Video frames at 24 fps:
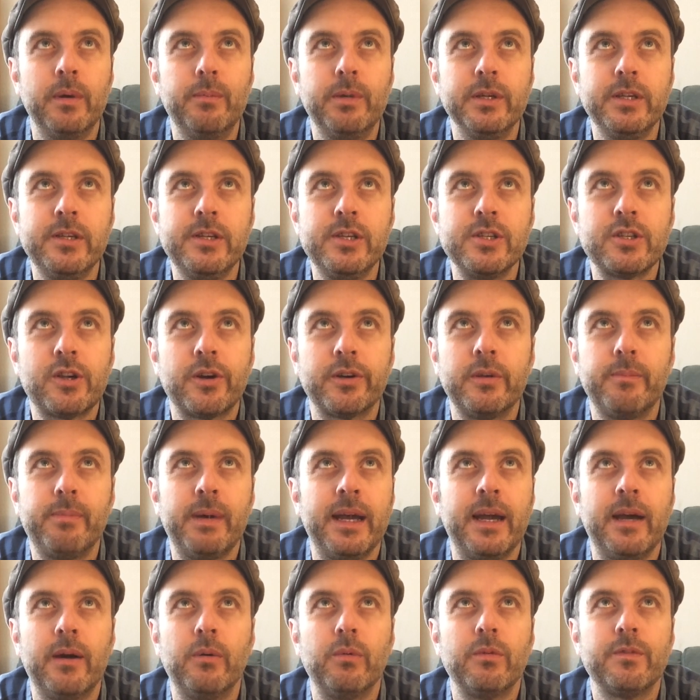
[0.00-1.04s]
but you just got
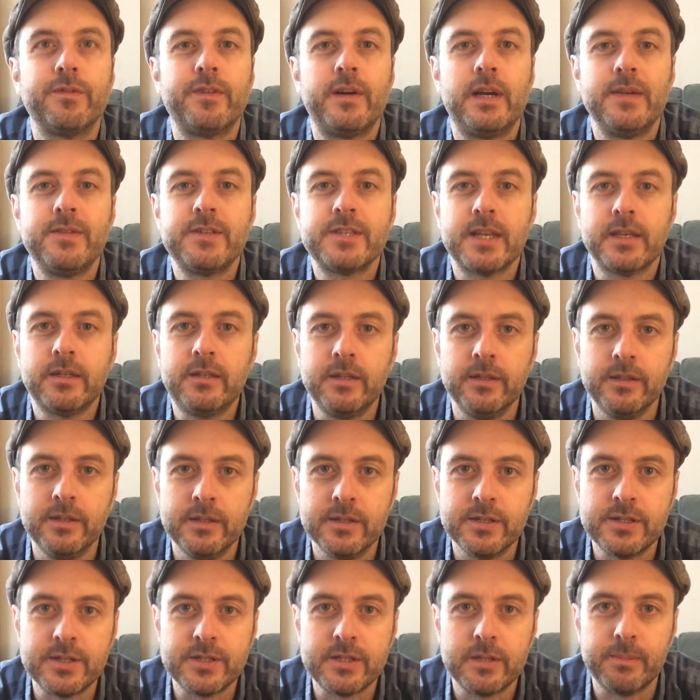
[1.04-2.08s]
about 5
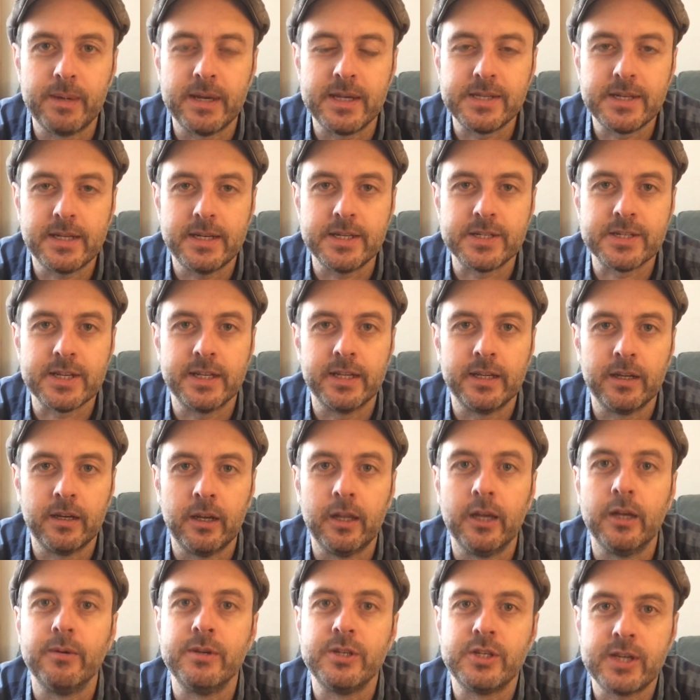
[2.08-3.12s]
seconds just to basically say hello
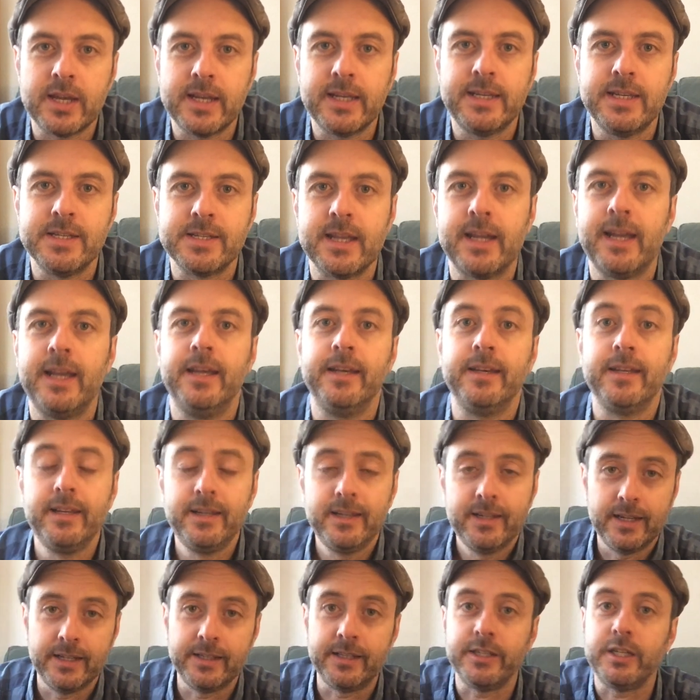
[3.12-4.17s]
and shake his hand,
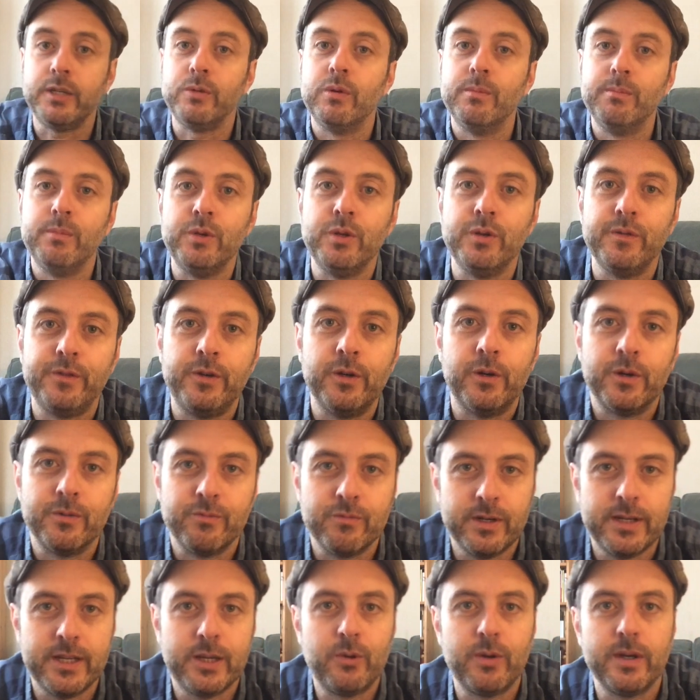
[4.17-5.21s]
and then you were moved on
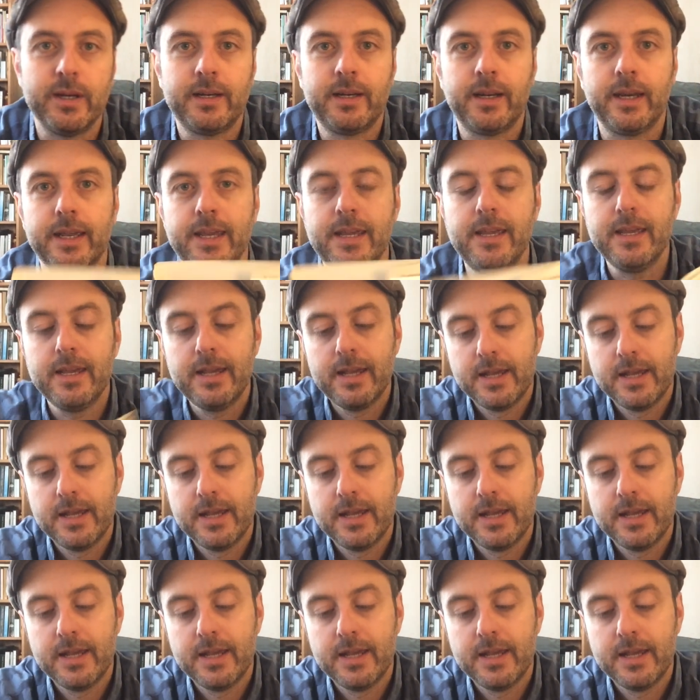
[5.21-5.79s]
really quickly.